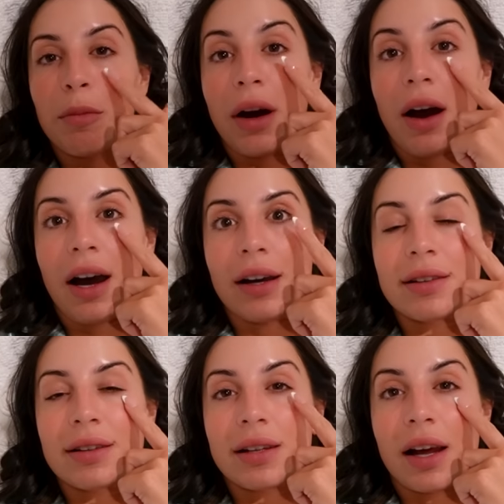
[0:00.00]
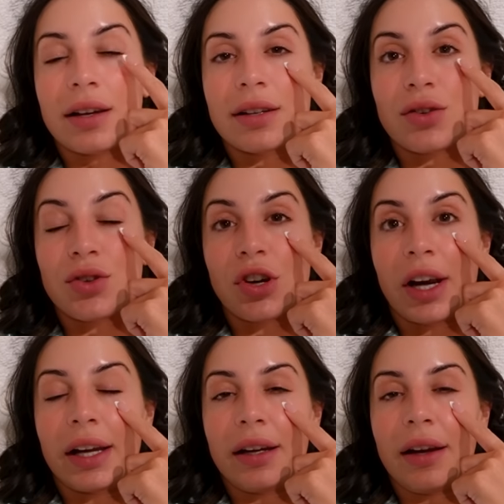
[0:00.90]
my eyes started to
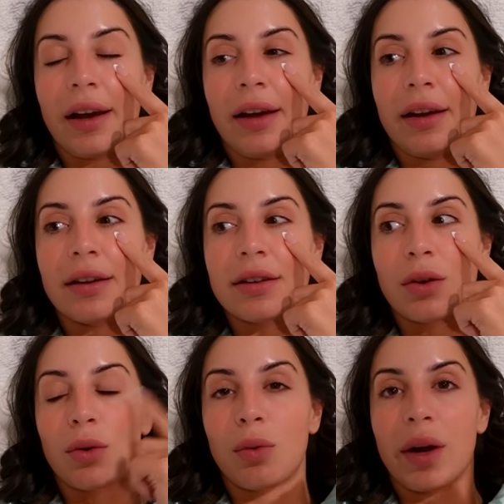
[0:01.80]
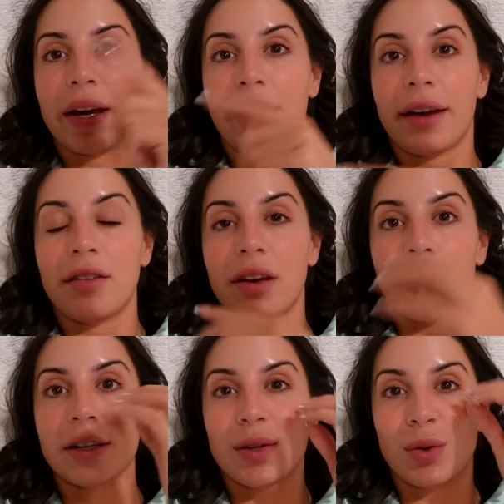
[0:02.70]
strain, and all week I had
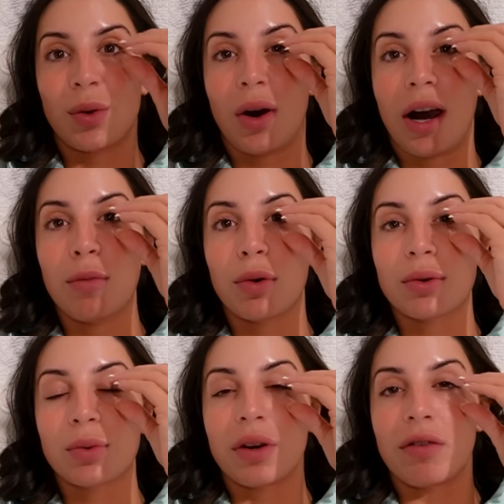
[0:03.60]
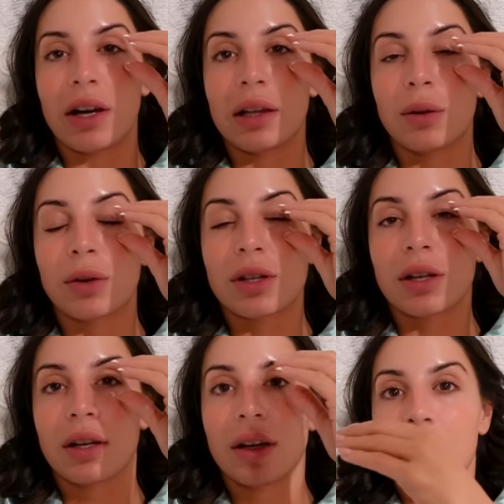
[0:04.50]
very sore eyeballs whenever I looked
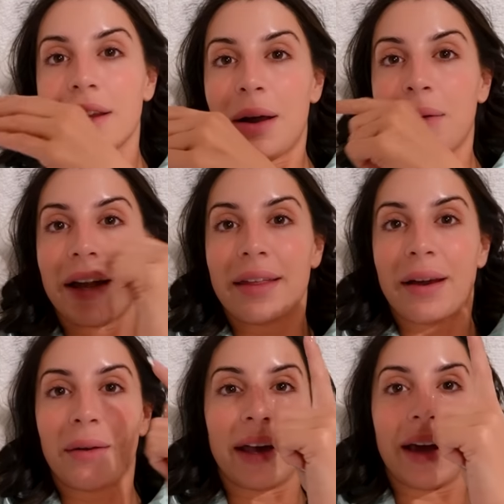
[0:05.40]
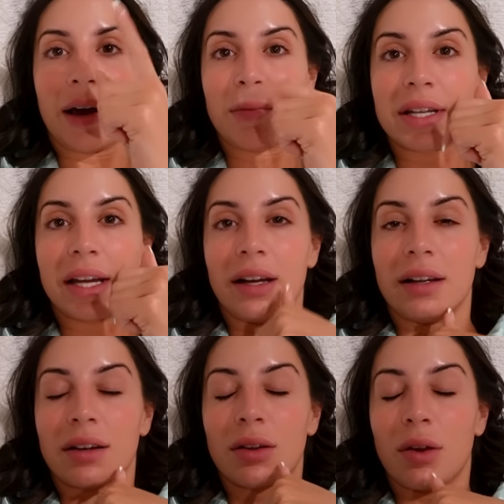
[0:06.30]
that way, up,
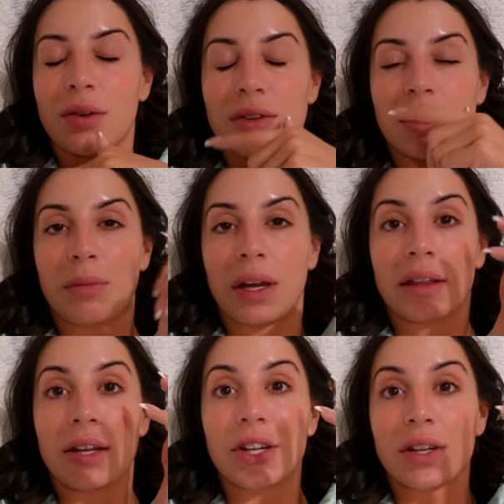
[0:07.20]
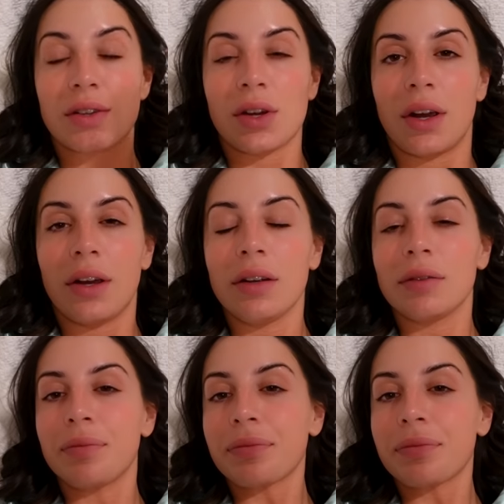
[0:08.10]
down, close them, like they just hurt.